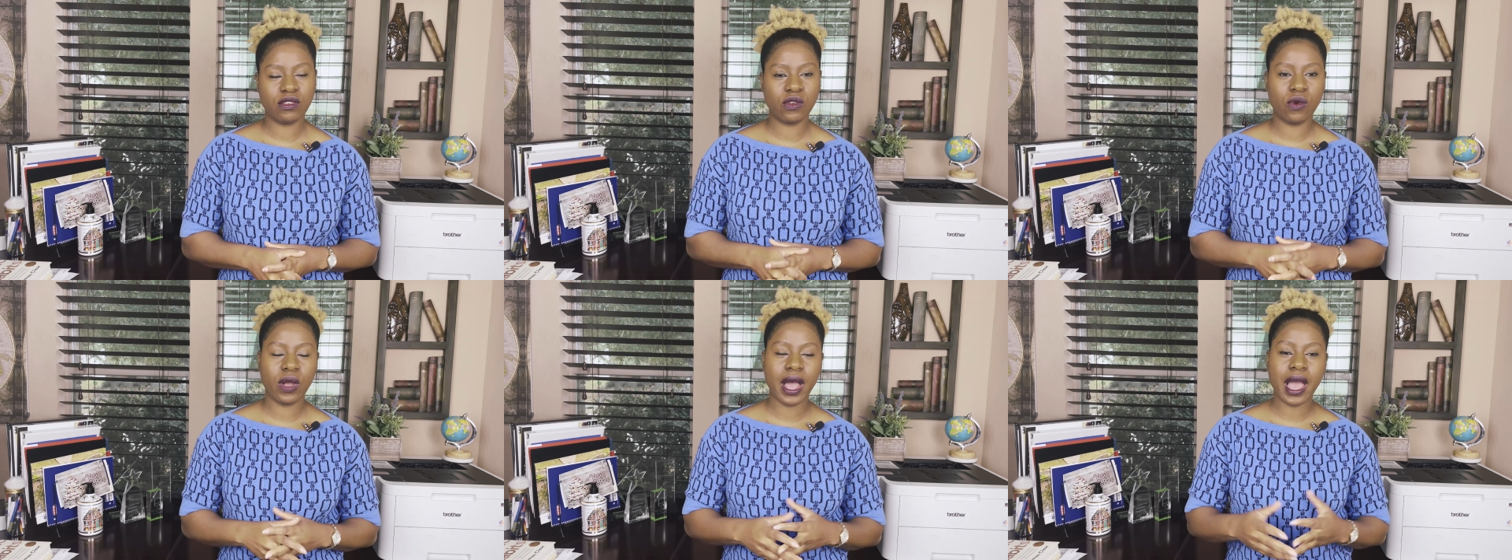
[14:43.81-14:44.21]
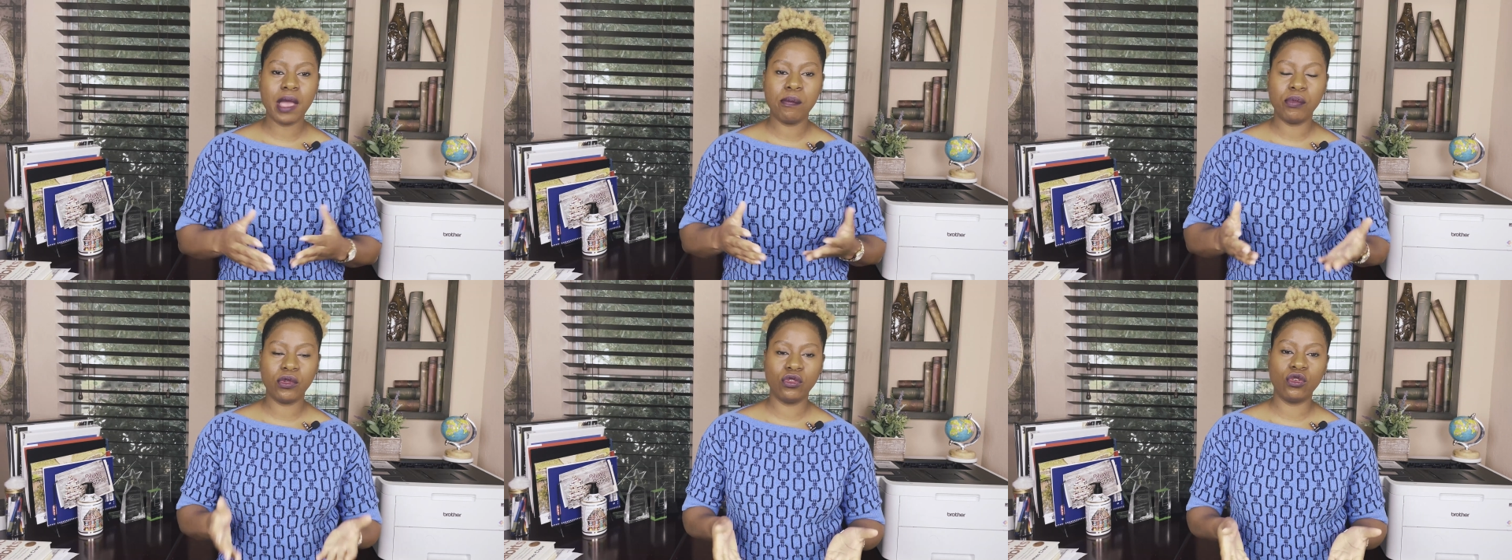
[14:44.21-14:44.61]
So
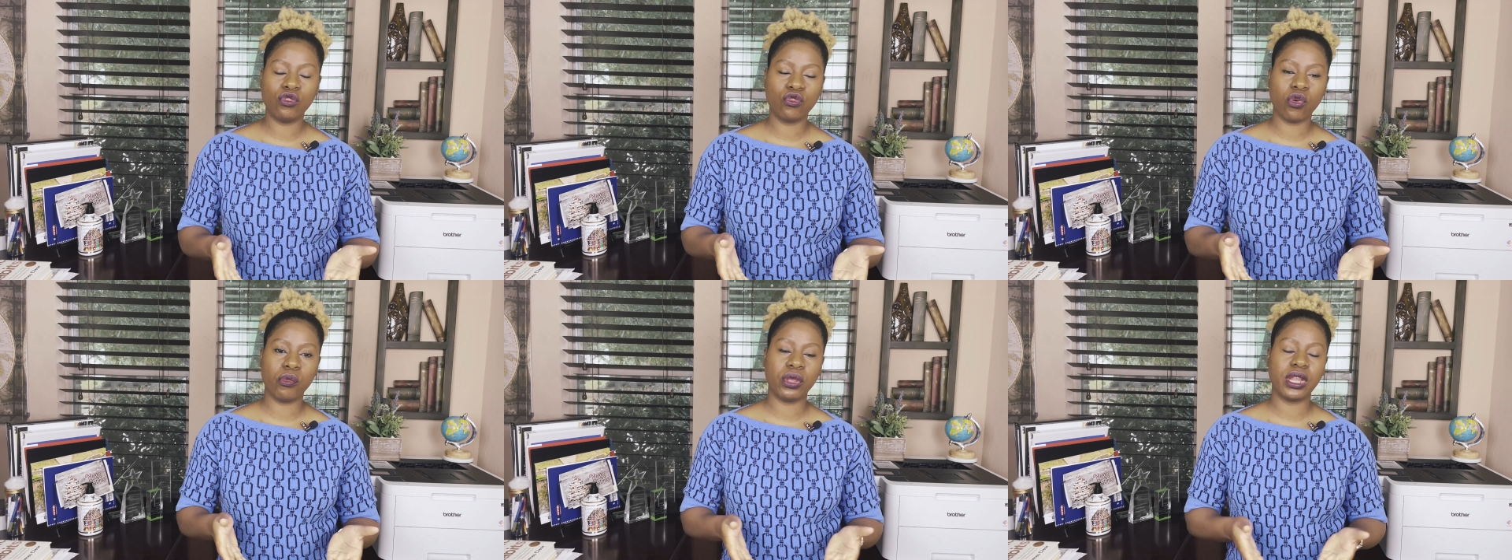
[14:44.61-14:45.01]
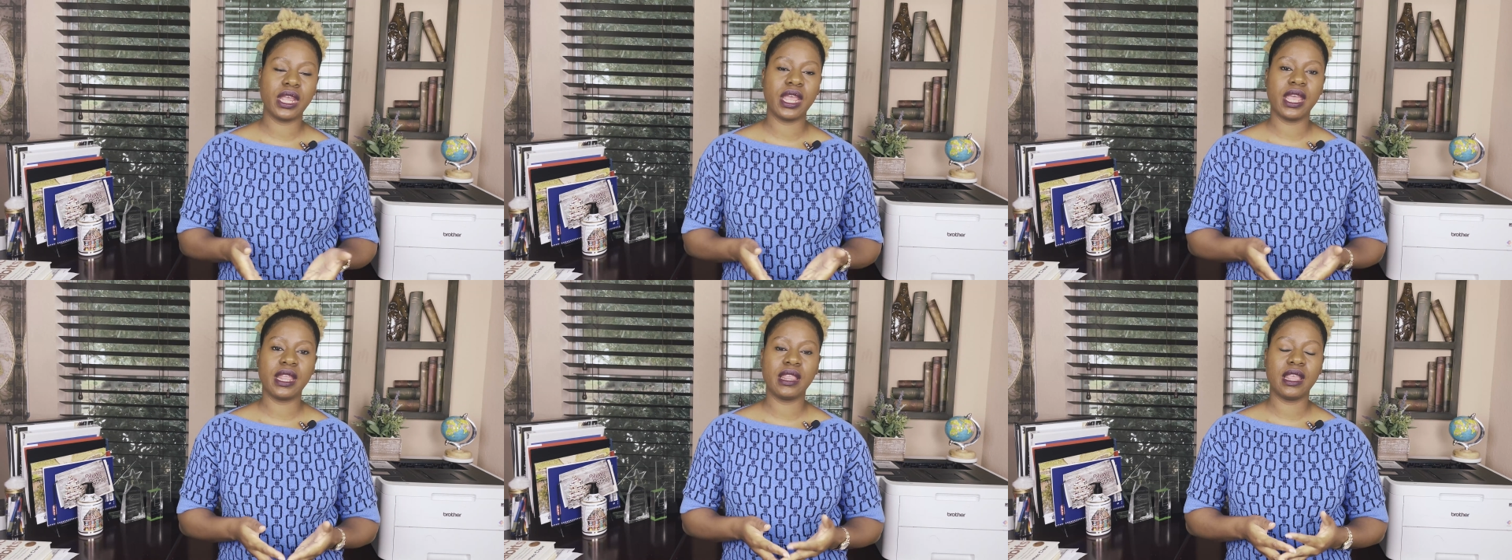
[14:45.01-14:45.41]
I put those
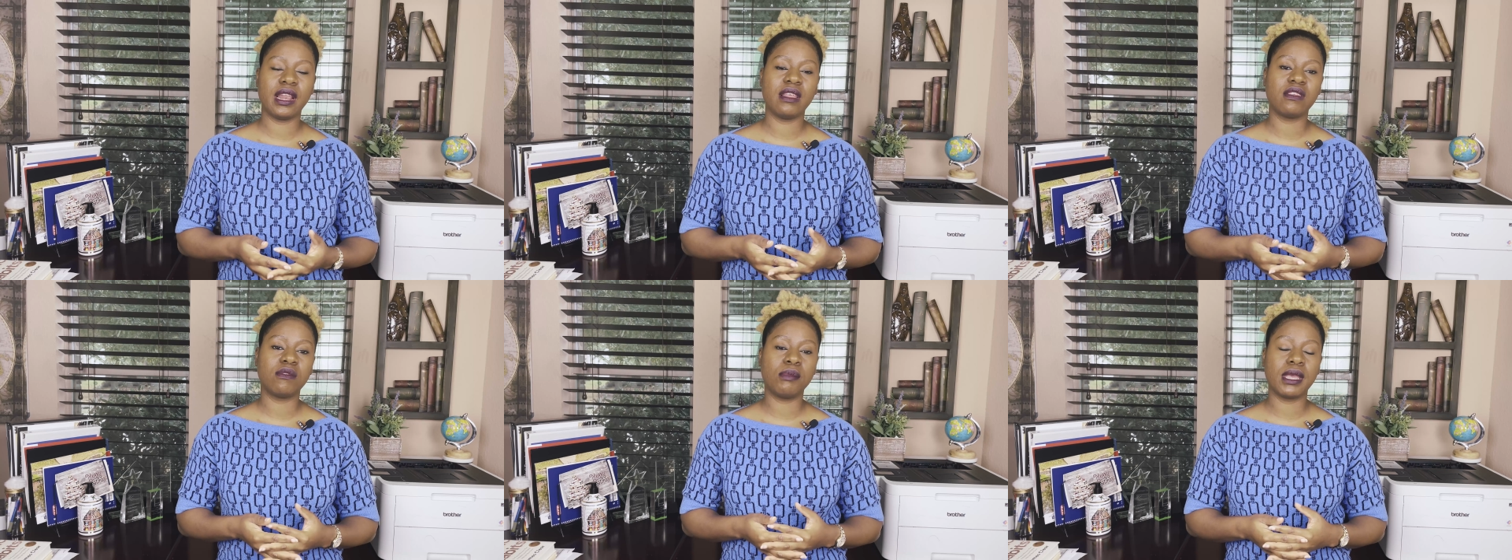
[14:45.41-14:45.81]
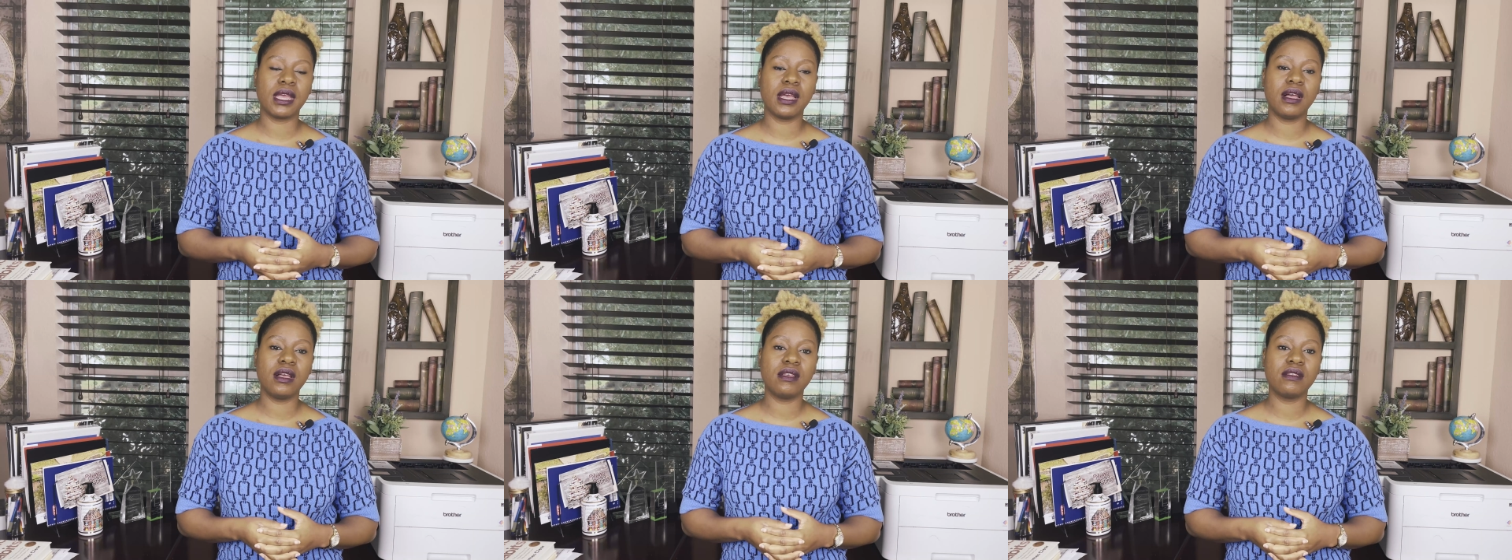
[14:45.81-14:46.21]
communities in the list
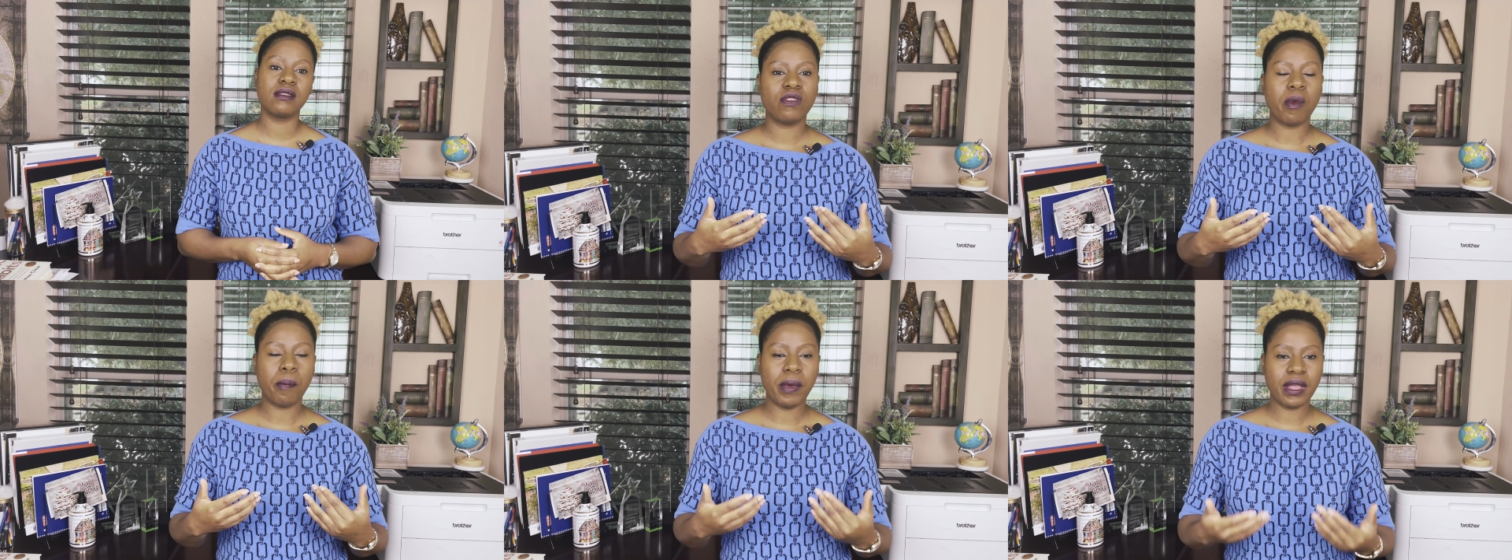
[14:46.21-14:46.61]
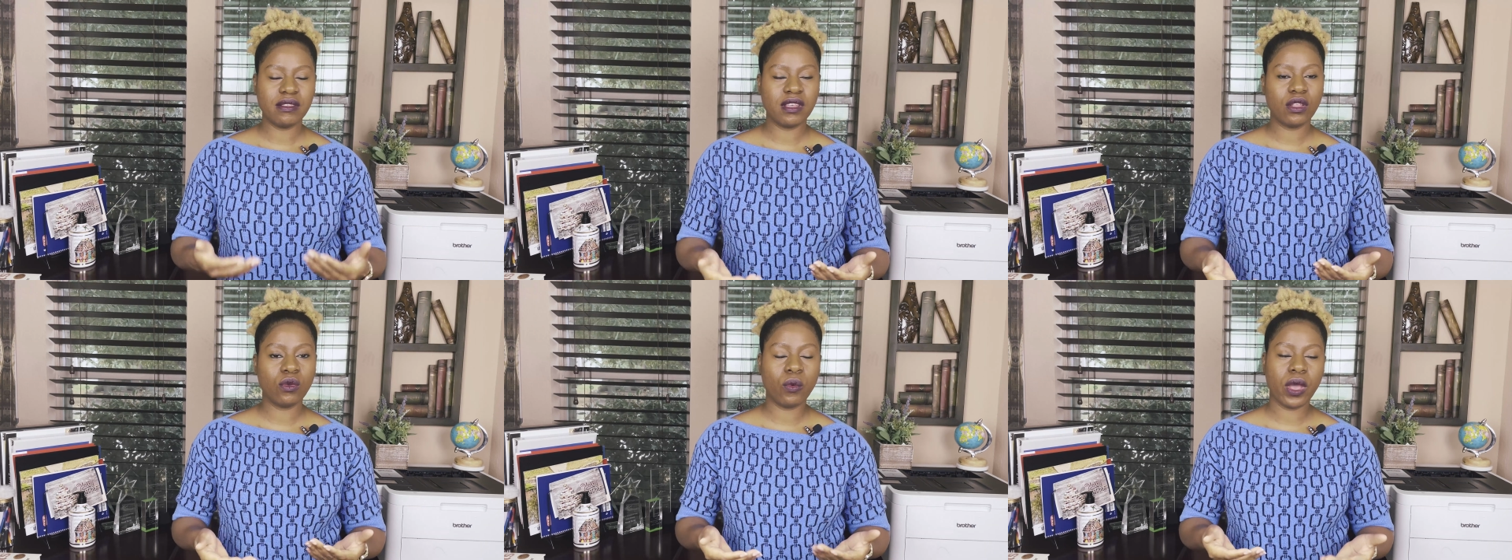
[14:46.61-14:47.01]
because
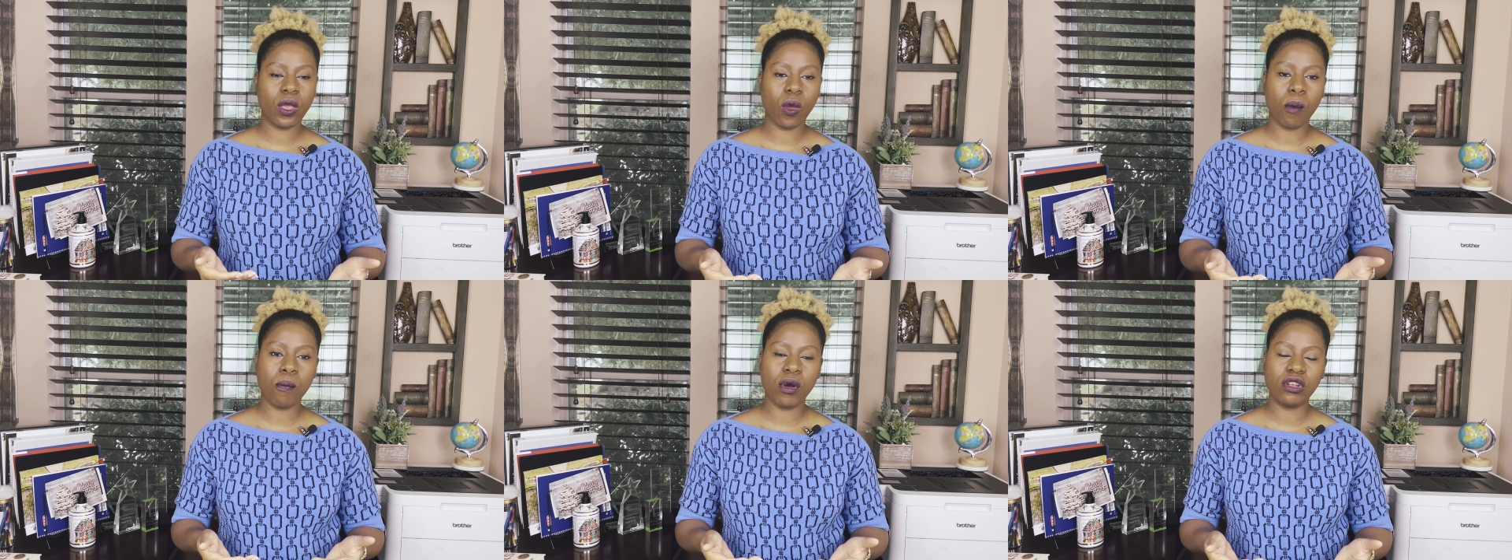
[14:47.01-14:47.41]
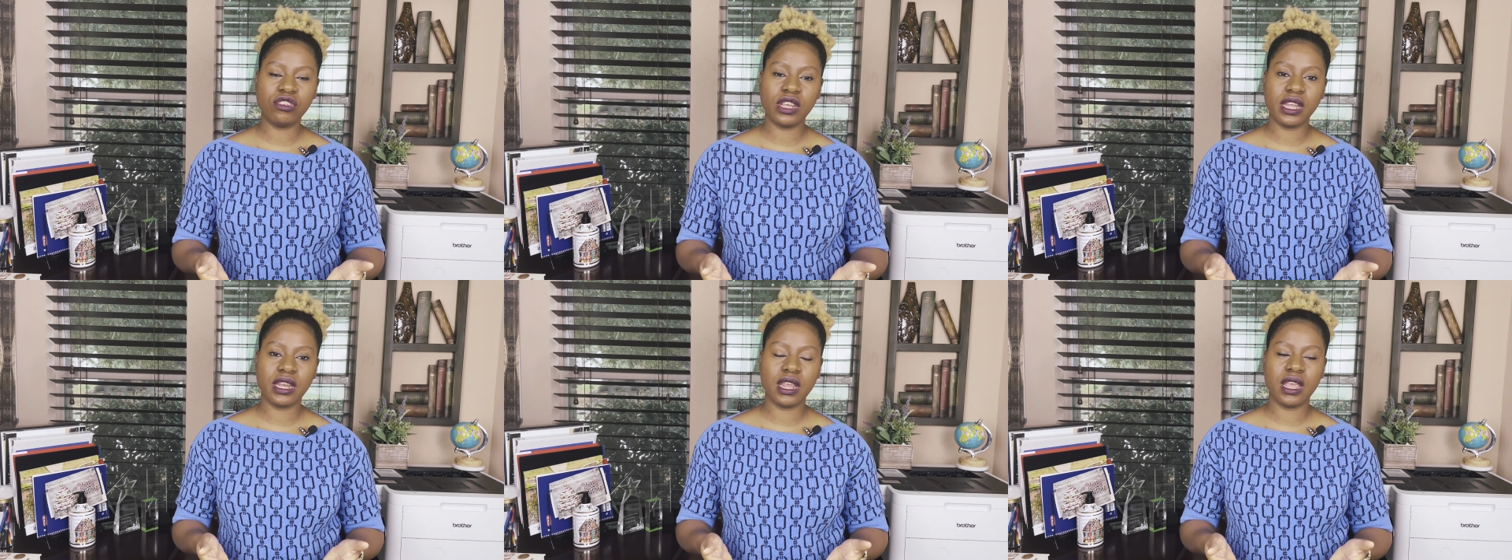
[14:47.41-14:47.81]
depends on where your
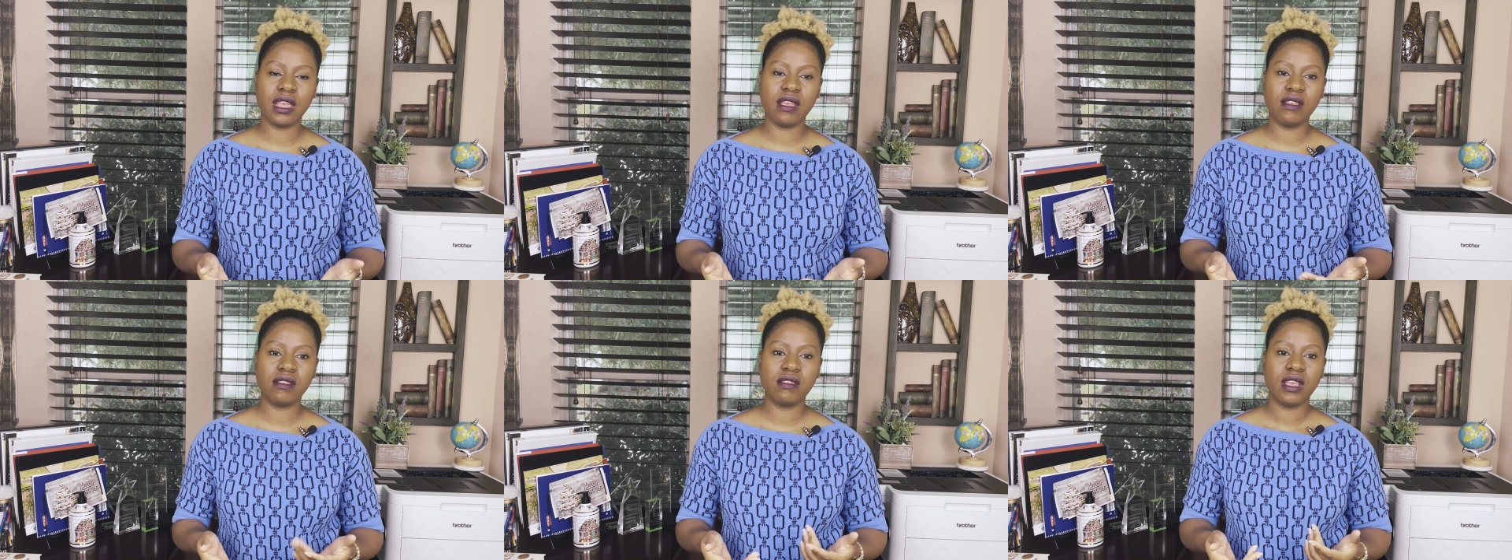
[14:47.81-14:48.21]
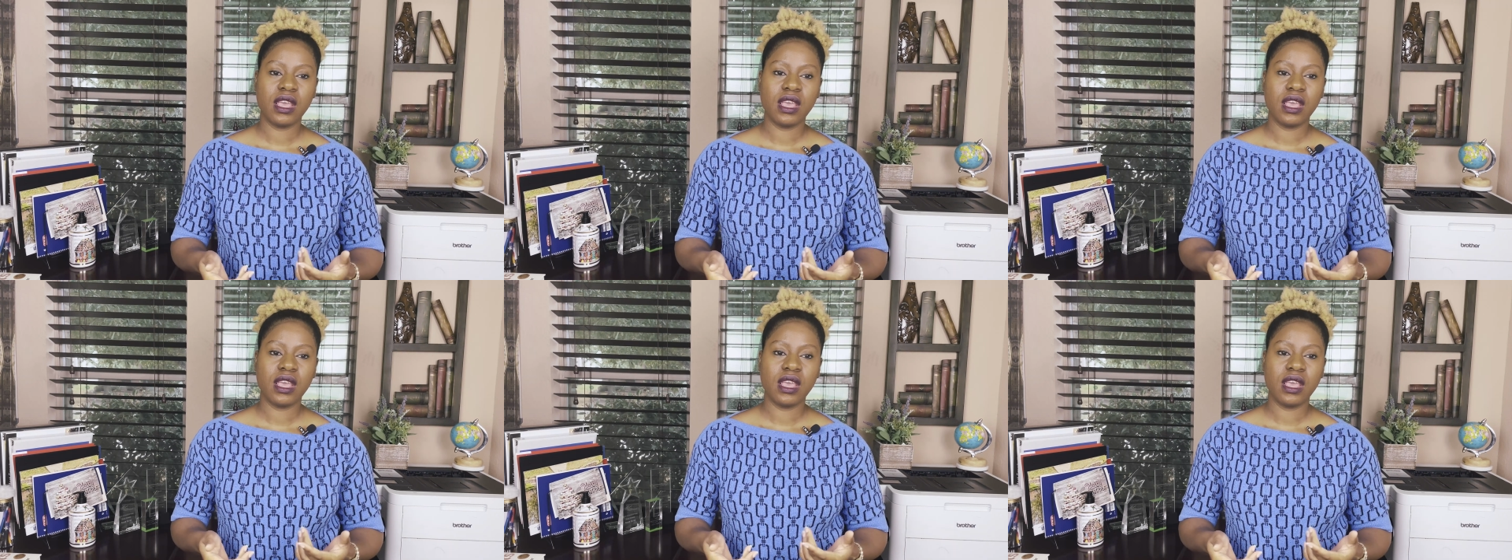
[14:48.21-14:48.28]
budget is.